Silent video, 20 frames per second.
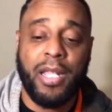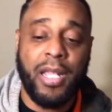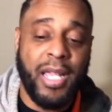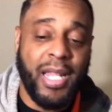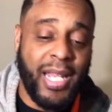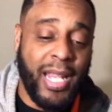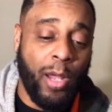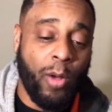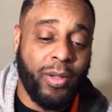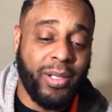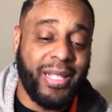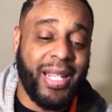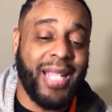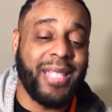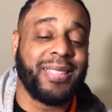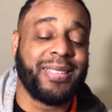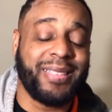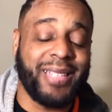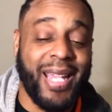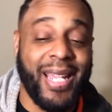they on
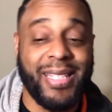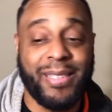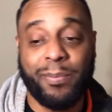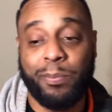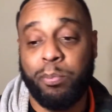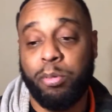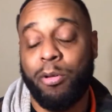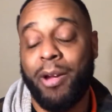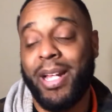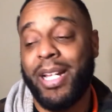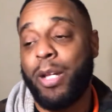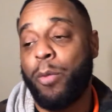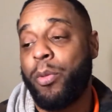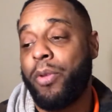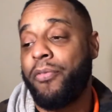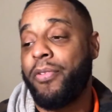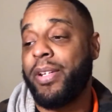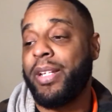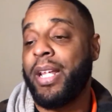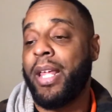dating sites pregnant
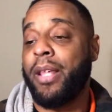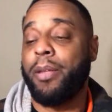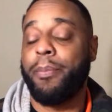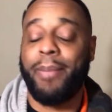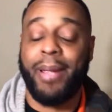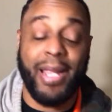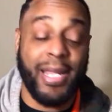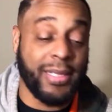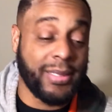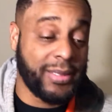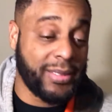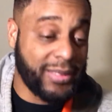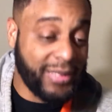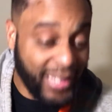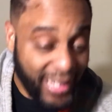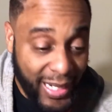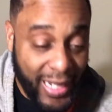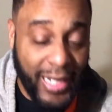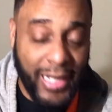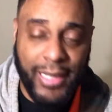with another man's
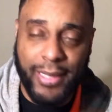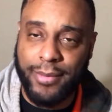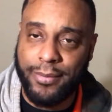seed.